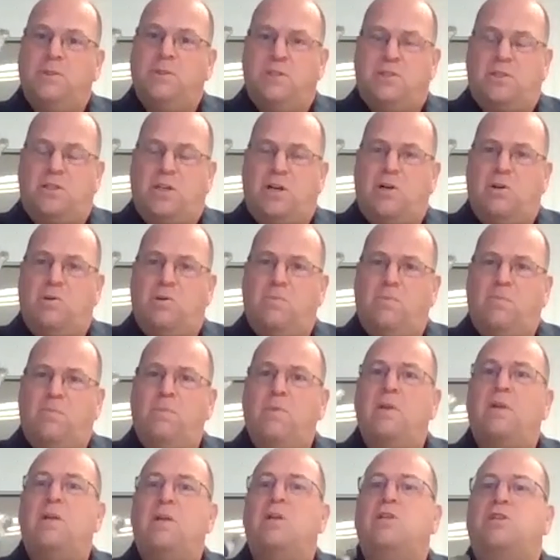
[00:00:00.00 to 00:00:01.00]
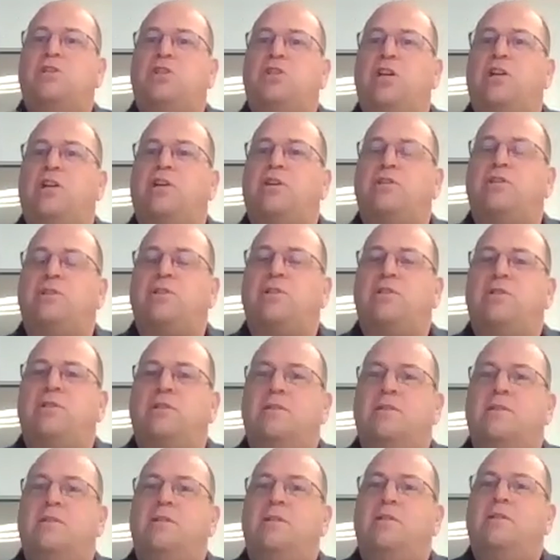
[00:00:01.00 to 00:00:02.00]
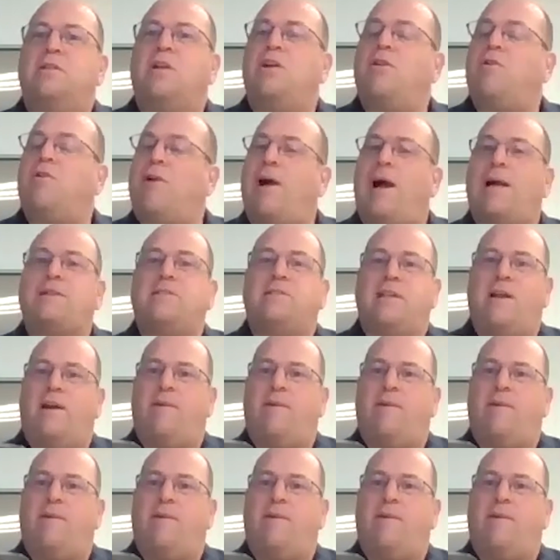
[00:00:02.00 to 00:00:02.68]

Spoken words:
So cheers, congrats